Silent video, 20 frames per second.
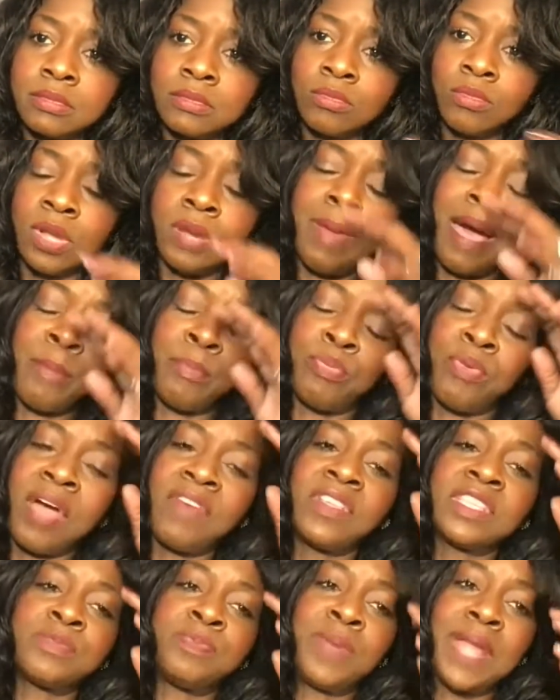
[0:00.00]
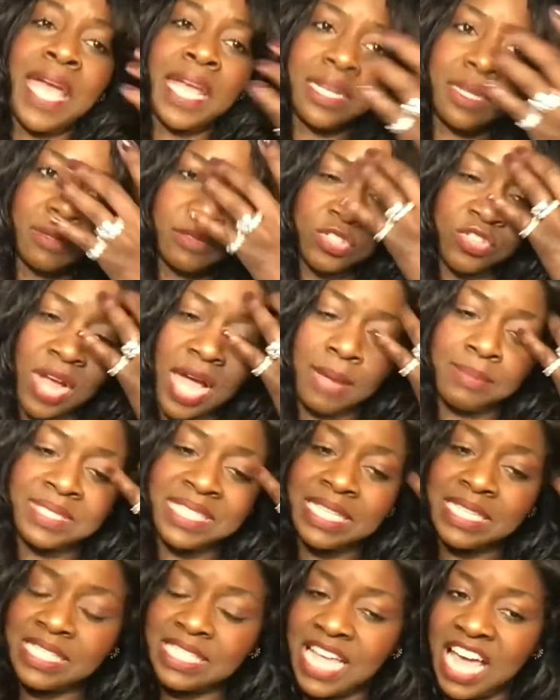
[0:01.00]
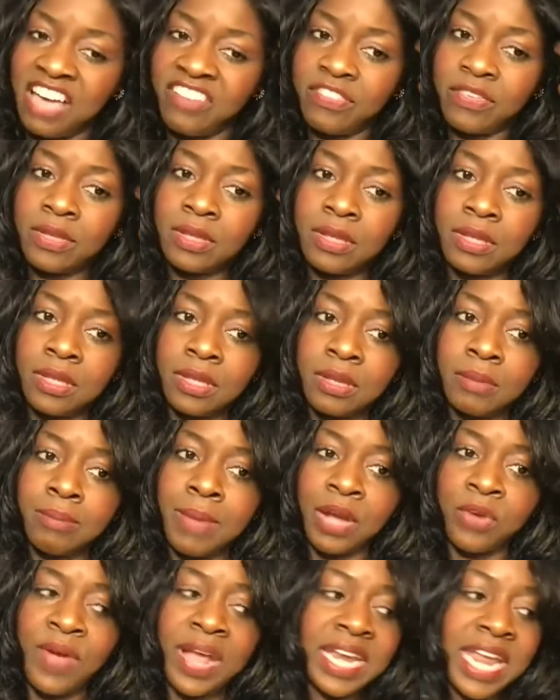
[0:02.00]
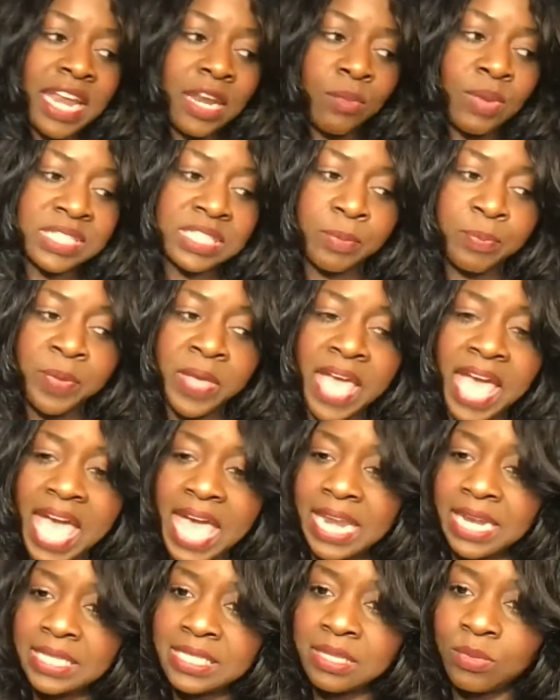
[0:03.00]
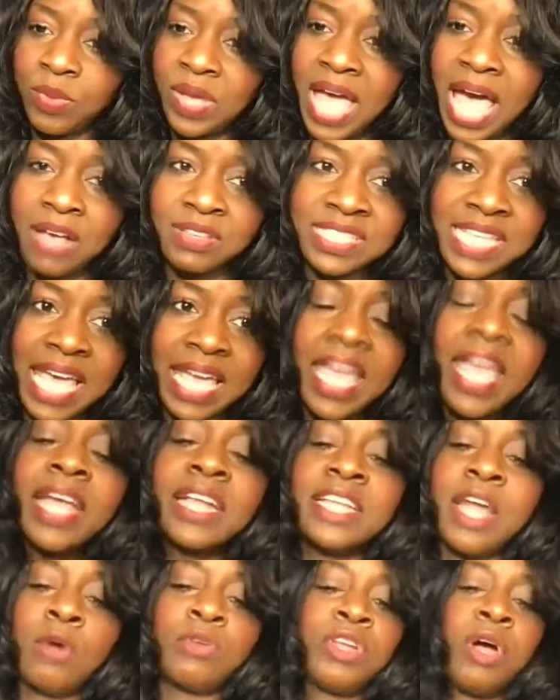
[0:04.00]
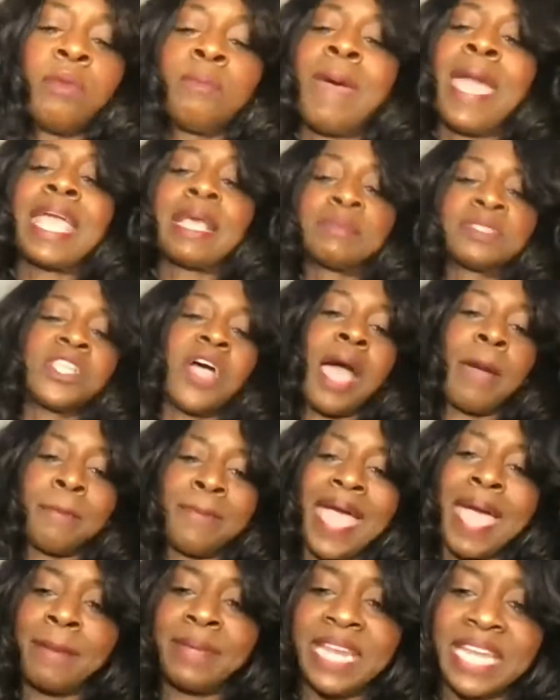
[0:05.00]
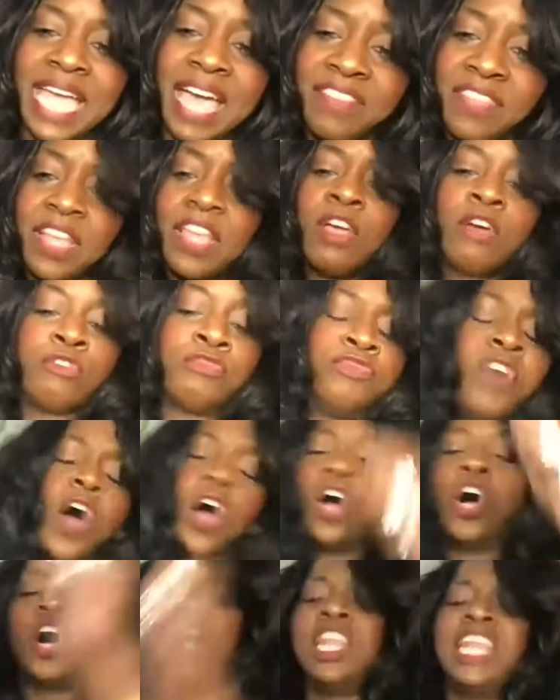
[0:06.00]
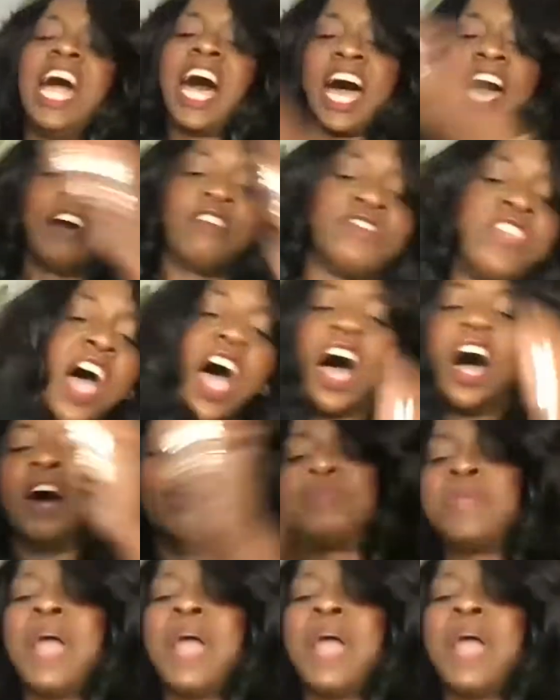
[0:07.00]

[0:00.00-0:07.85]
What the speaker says: One of my brothers played the drums and stuff. My granddaddy was a pianist, and we all sang, don't make them start bamming together. Full of the